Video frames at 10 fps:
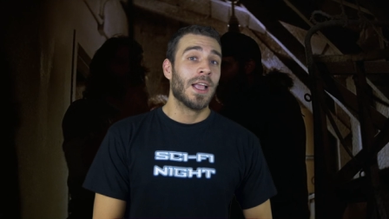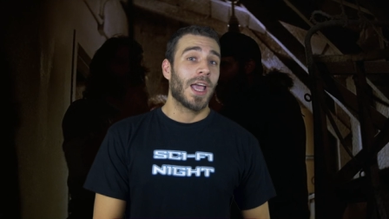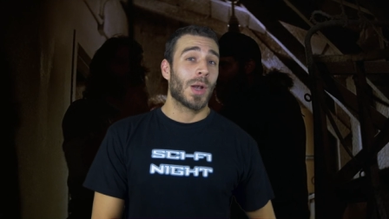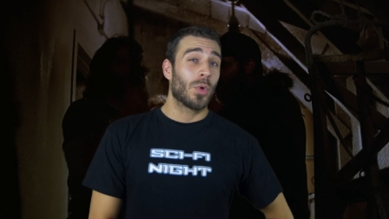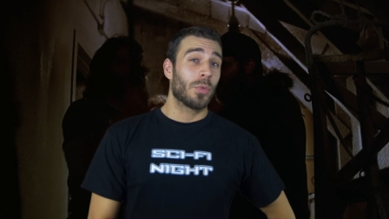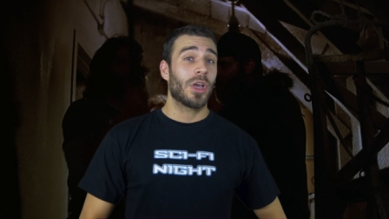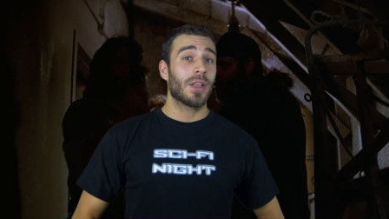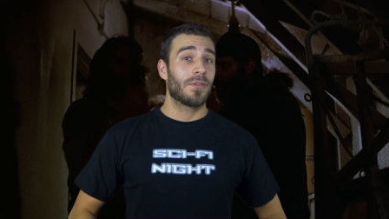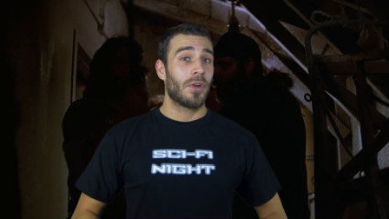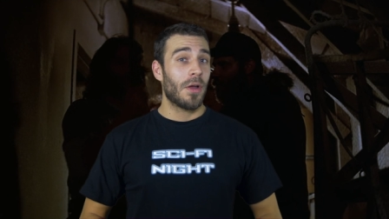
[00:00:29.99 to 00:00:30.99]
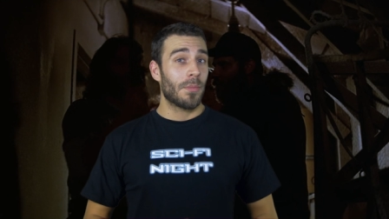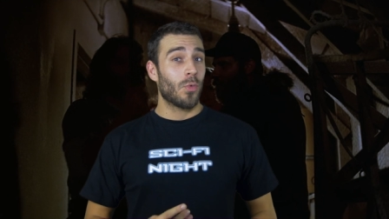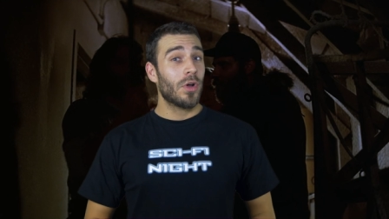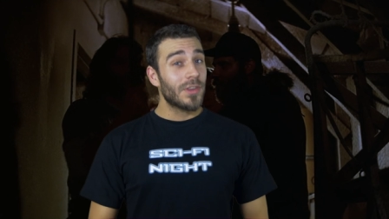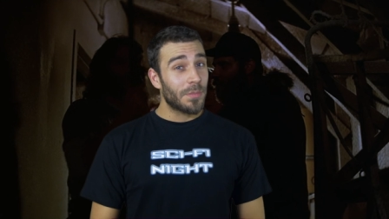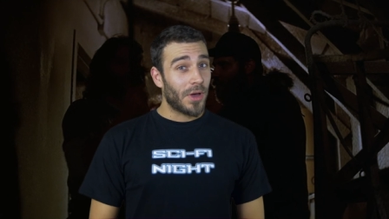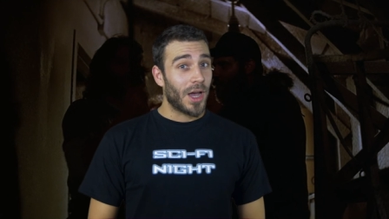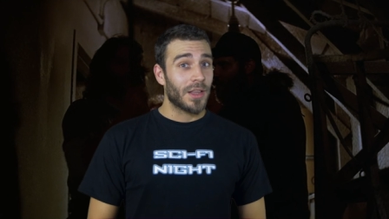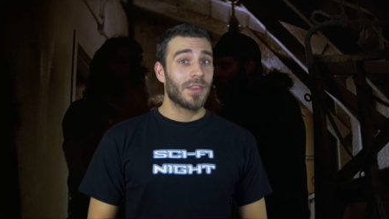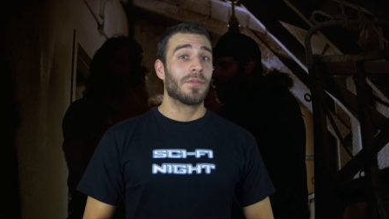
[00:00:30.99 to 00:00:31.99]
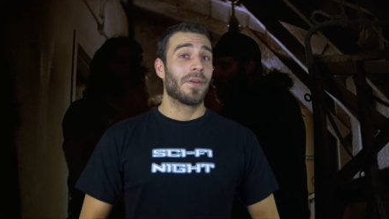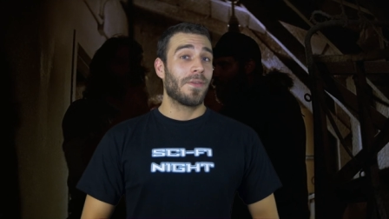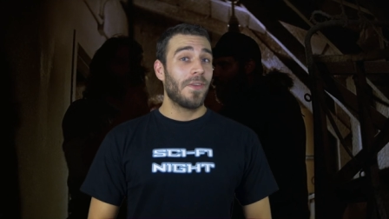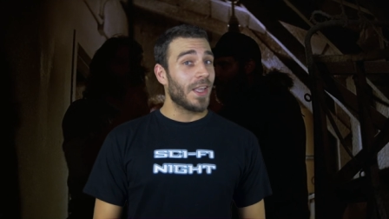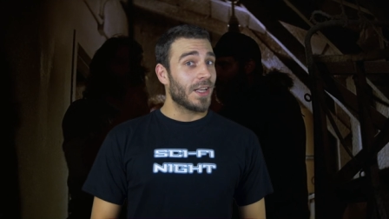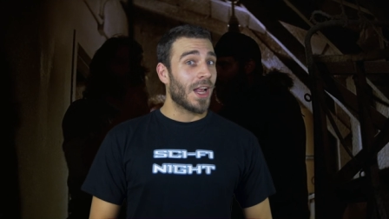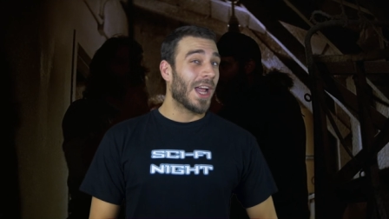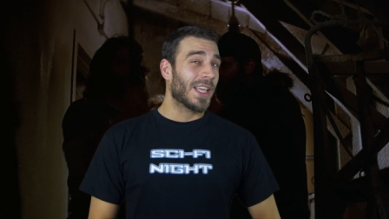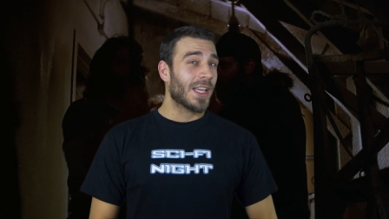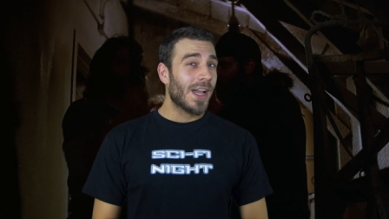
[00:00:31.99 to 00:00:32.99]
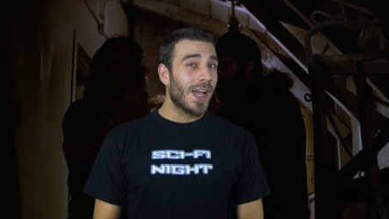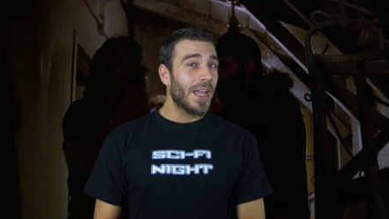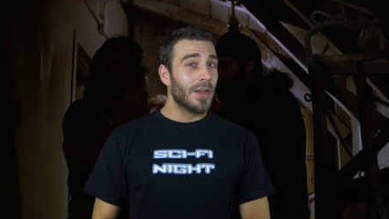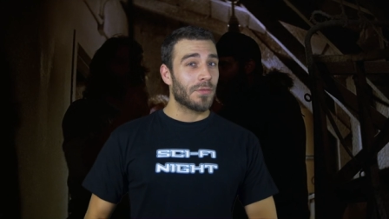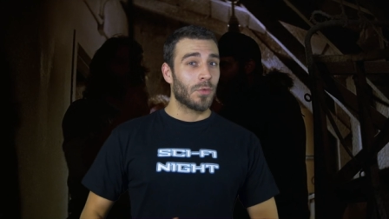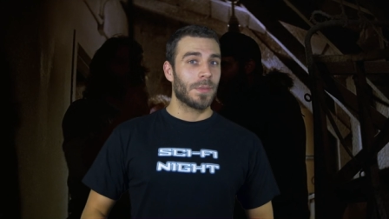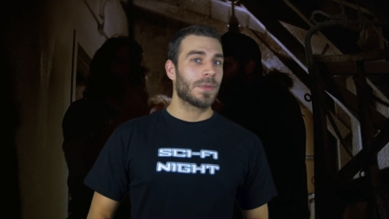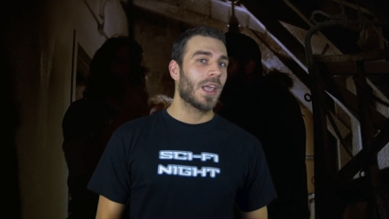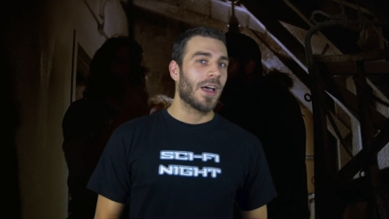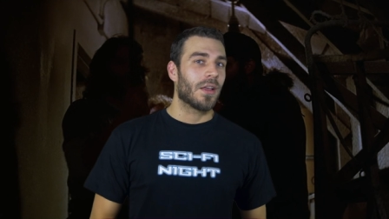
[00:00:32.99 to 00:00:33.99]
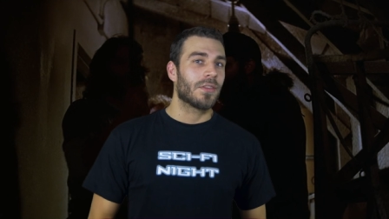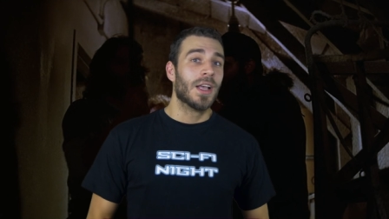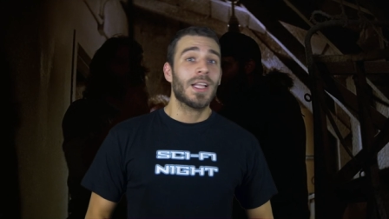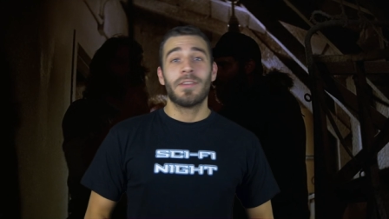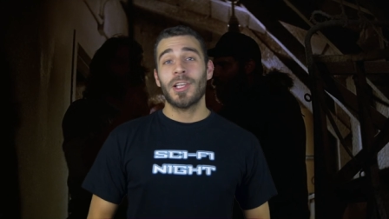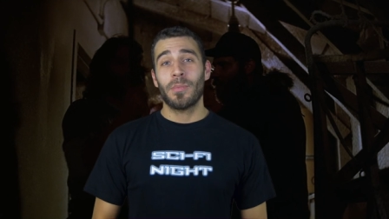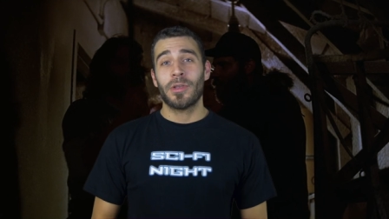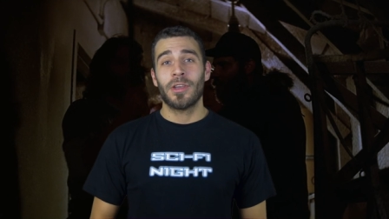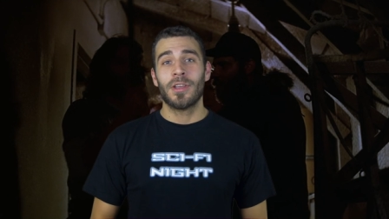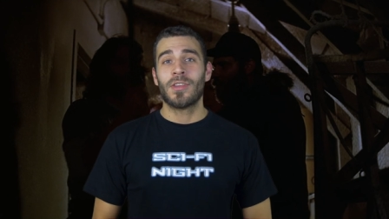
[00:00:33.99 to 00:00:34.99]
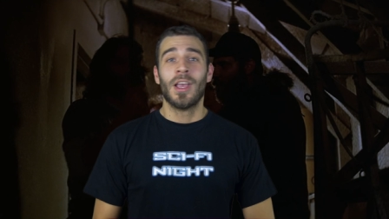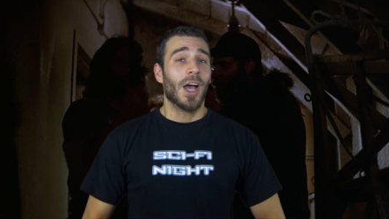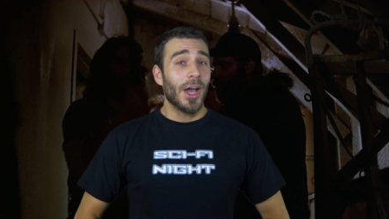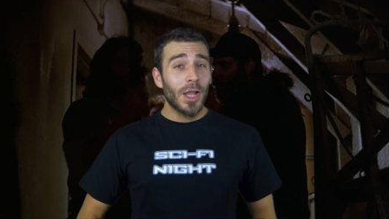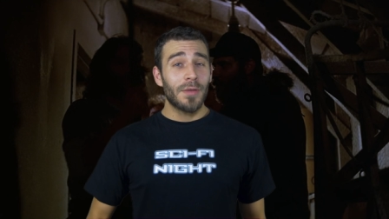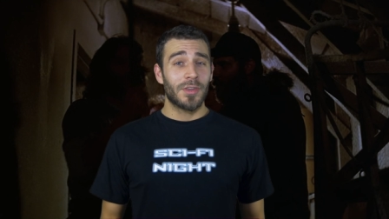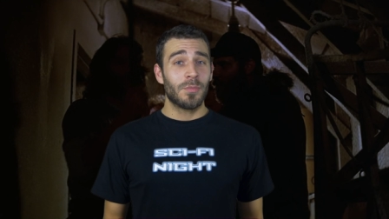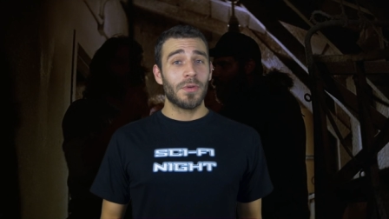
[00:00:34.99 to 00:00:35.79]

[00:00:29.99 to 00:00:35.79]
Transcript: and when we got to a number 1 spot, The Thing, I kind of wimped out. That's because I love this